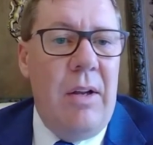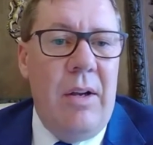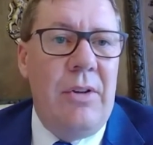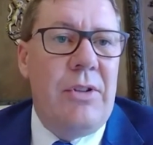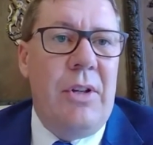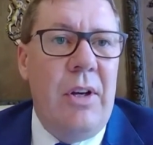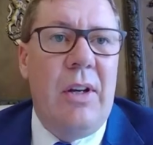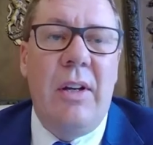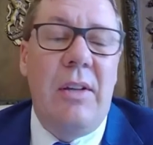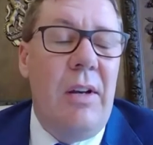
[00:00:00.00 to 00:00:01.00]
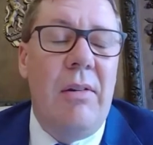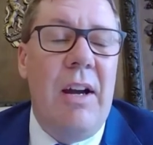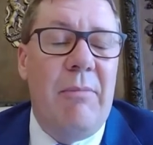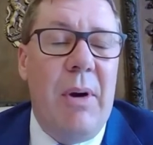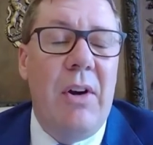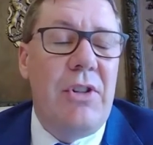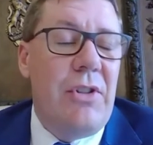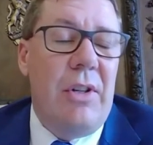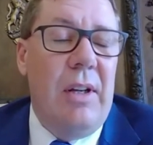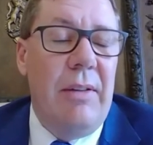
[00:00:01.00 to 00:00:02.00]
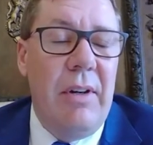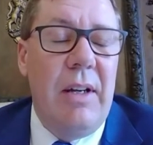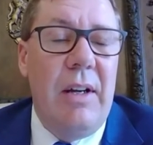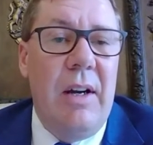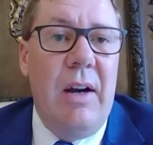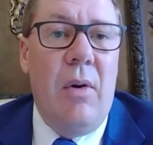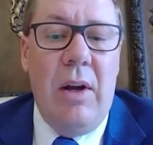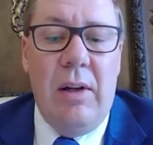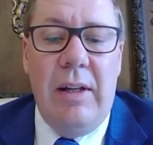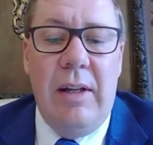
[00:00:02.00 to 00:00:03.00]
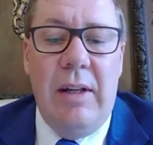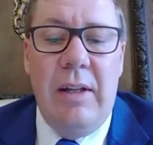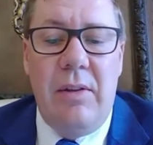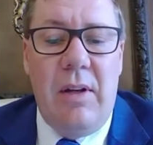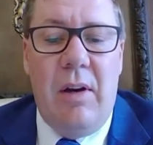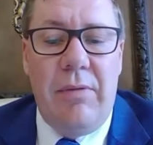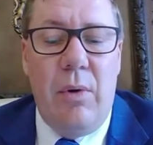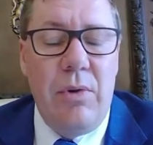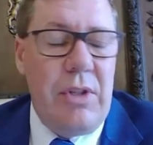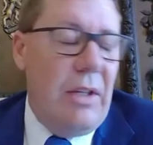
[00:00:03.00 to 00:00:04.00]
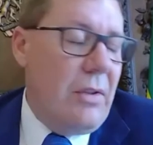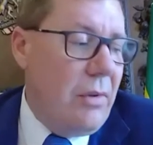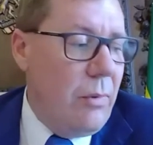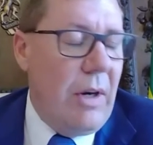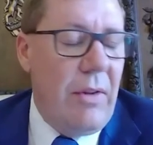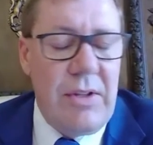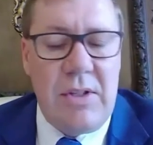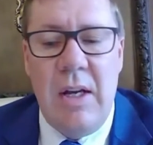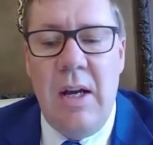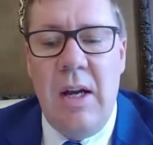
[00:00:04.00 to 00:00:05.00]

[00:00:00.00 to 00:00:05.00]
you're going to continue to have barges delivering oil into the Gulf Coast, into where this